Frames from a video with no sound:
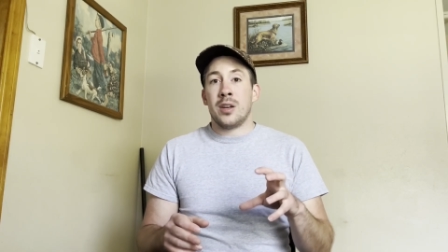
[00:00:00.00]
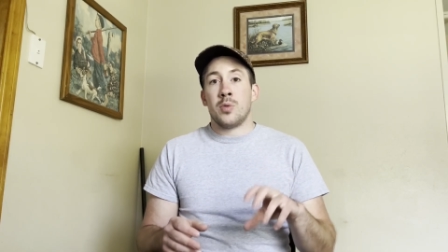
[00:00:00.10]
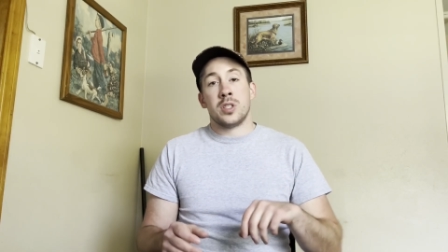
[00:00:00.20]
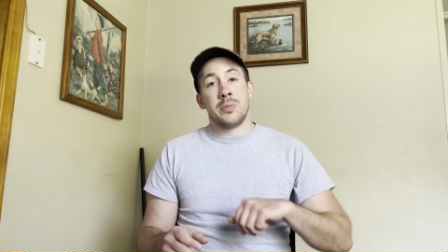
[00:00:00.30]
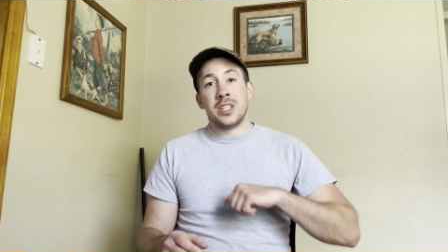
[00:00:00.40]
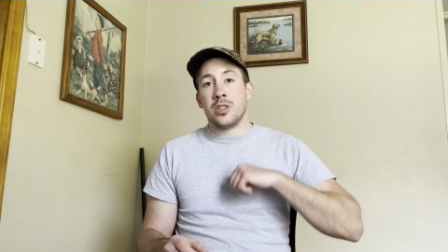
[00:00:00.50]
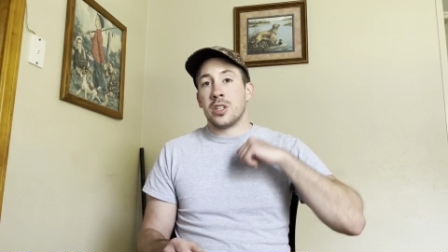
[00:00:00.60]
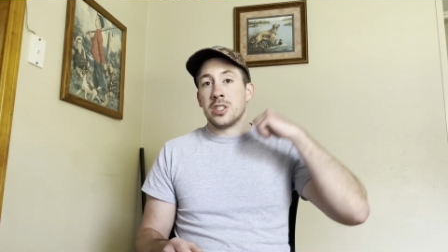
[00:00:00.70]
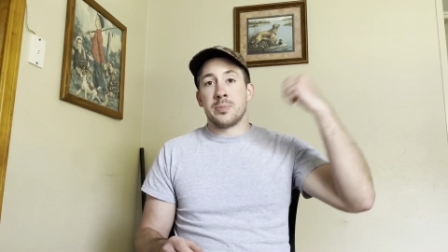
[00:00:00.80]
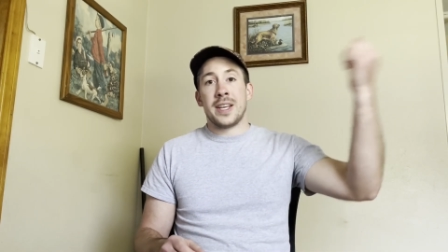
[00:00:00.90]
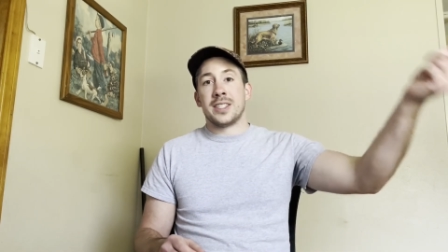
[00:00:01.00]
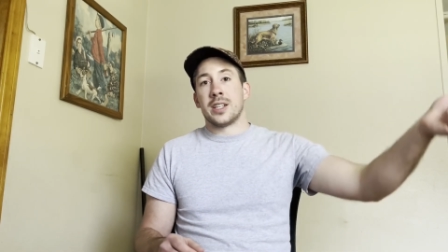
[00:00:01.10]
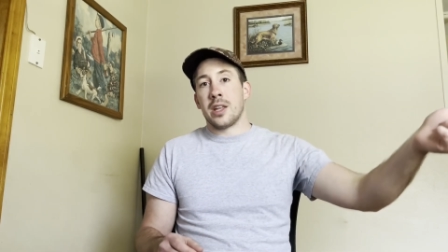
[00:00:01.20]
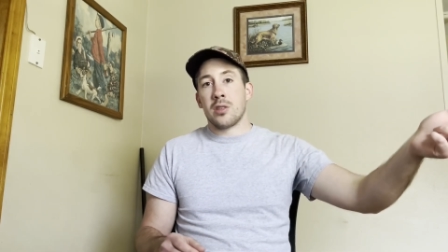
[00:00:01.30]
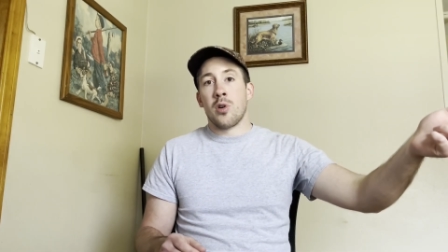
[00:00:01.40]
which means you can just
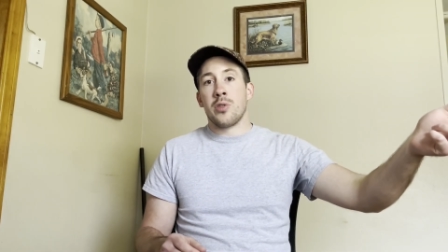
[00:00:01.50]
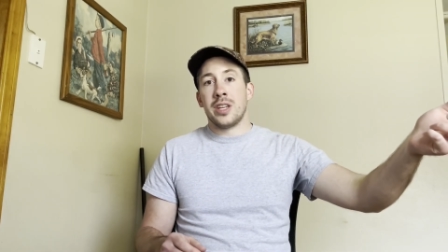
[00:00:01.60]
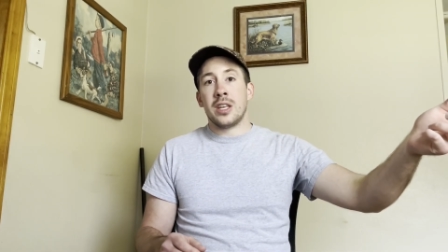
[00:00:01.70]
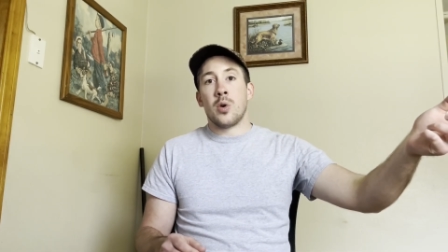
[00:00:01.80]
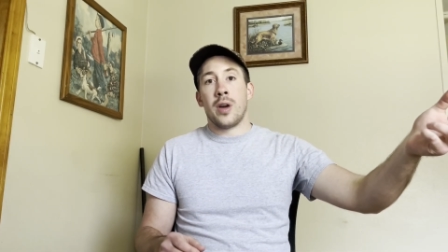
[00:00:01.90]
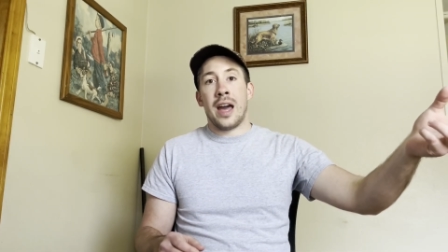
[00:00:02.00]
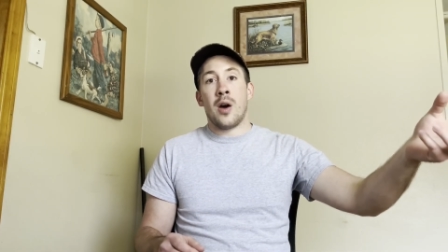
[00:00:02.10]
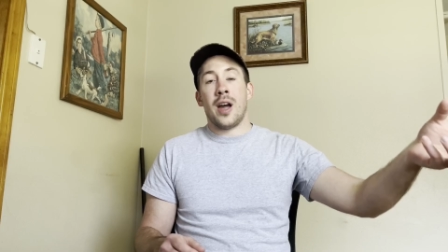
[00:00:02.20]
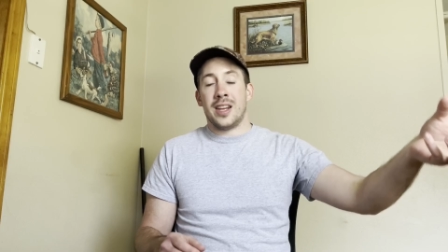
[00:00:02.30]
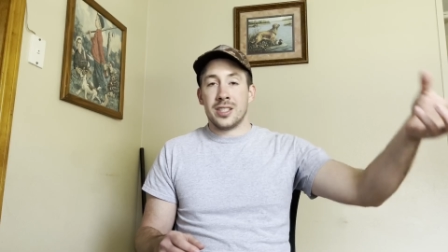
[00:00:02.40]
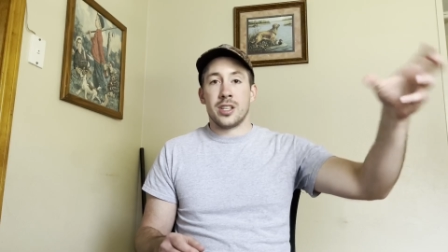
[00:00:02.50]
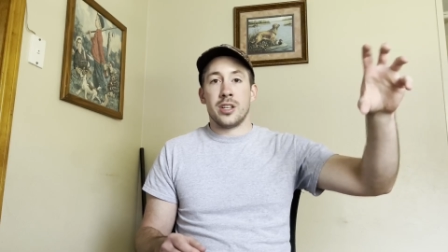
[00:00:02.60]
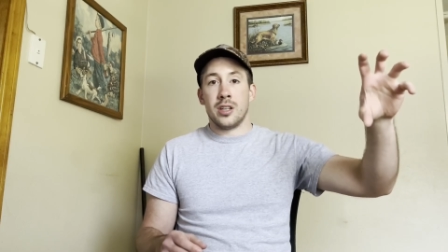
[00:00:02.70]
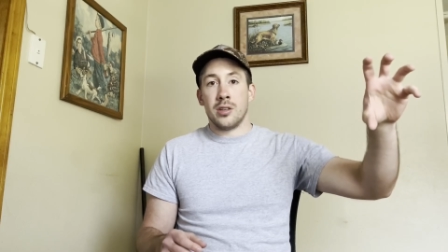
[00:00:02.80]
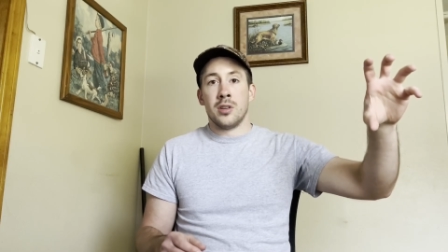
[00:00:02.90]
basically throw the decoy out and it's
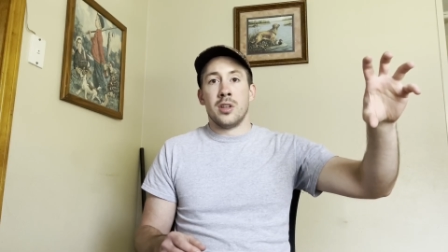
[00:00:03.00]
gonna